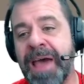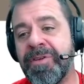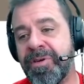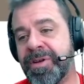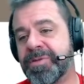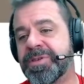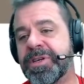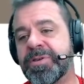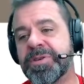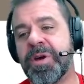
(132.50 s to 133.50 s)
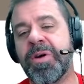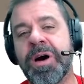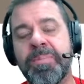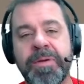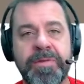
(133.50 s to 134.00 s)
your initial skills go
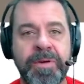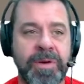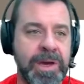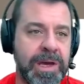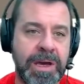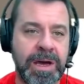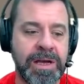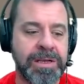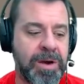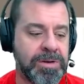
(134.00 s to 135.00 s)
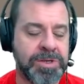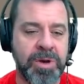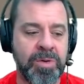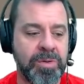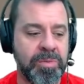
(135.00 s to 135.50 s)
up if you uh, are
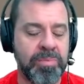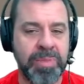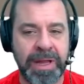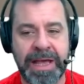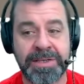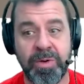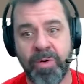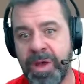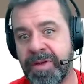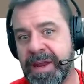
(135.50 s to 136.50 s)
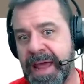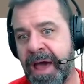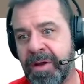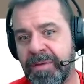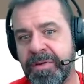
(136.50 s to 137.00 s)
so blessed, or even
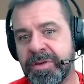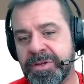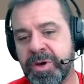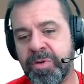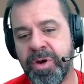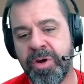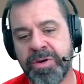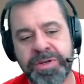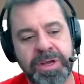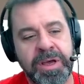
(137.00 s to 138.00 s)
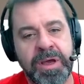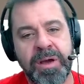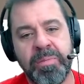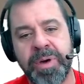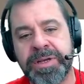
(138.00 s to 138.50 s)
down if you're so cursed.
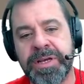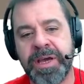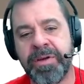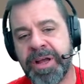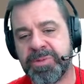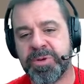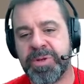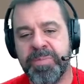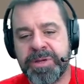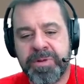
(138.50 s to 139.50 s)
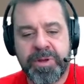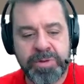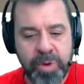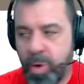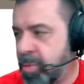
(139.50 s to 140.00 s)
But uh, you're not supposed to mess with
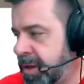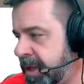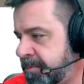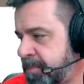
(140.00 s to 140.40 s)
those normally.